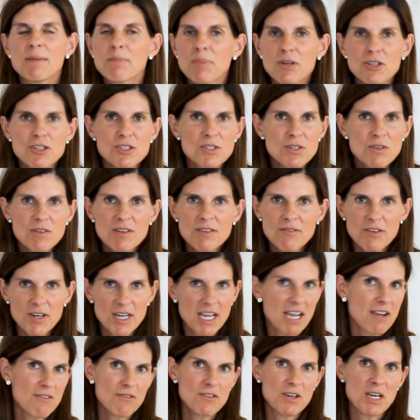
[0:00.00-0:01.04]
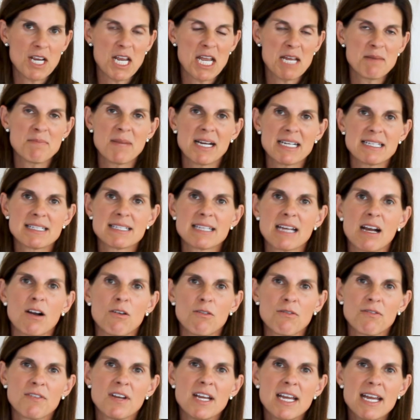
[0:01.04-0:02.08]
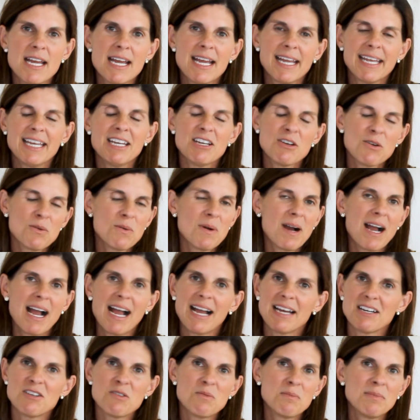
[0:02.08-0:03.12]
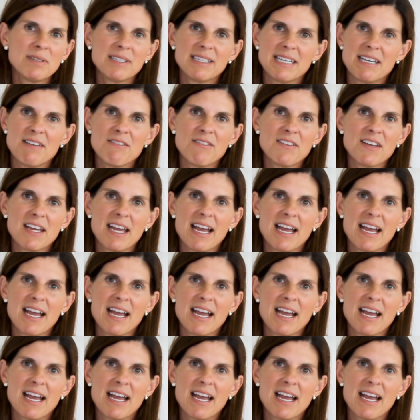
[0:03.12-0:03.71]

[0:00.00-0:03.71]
Pursuit of Recovery and myself, you know, I don't believe